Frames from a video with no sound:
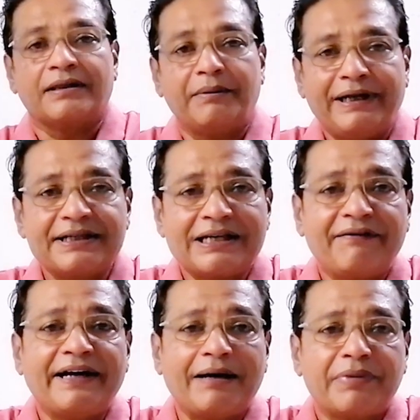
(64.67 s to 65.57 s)
the ballads
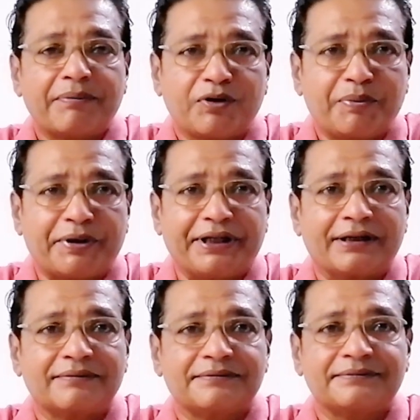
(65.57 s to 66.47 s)
have an abrupt
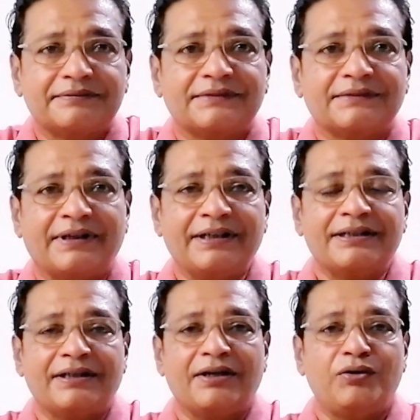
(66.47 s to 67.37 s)
opening, right?
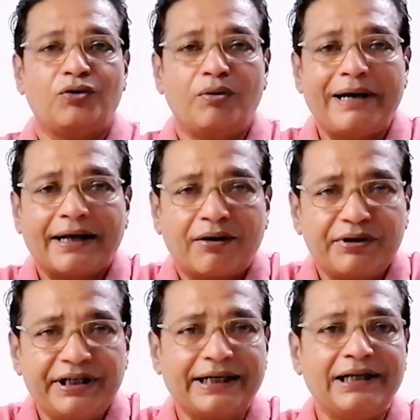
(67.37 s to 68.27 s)
No
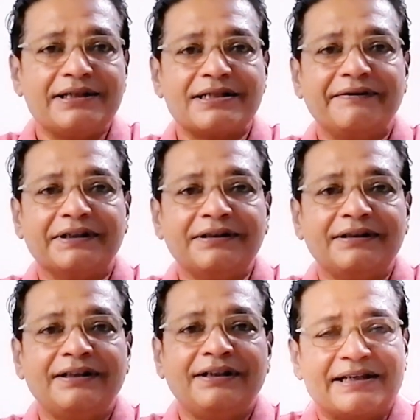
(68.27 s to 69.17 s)
background detail is given.
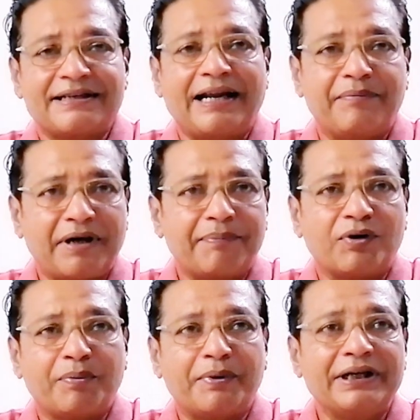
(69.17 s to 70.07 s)
There's an
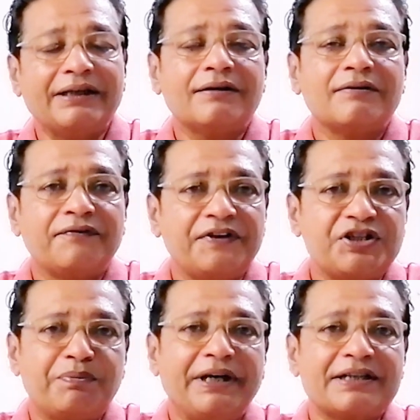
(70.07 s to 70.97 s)
abrupt opening
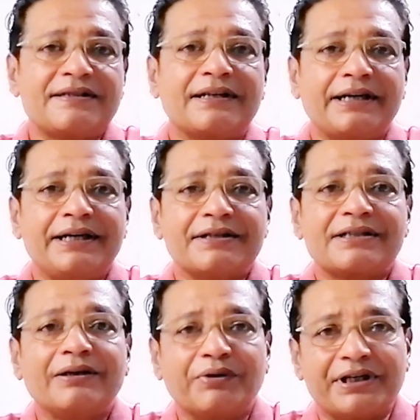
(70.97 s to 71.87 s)
which makes the readers
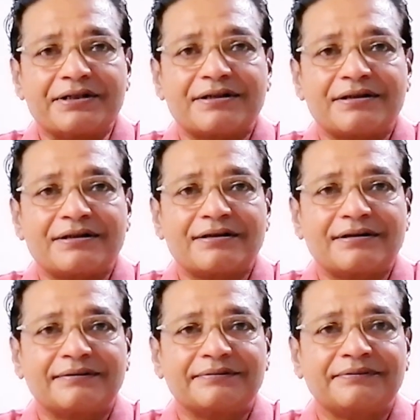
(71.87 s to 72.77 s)
curious.
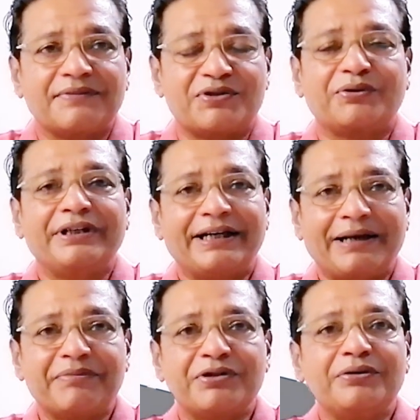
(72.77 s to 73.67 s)
So they
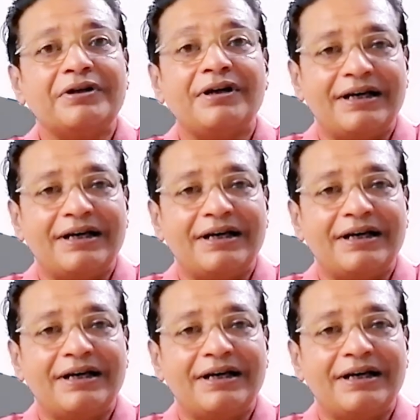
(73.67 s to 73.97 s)
attempt to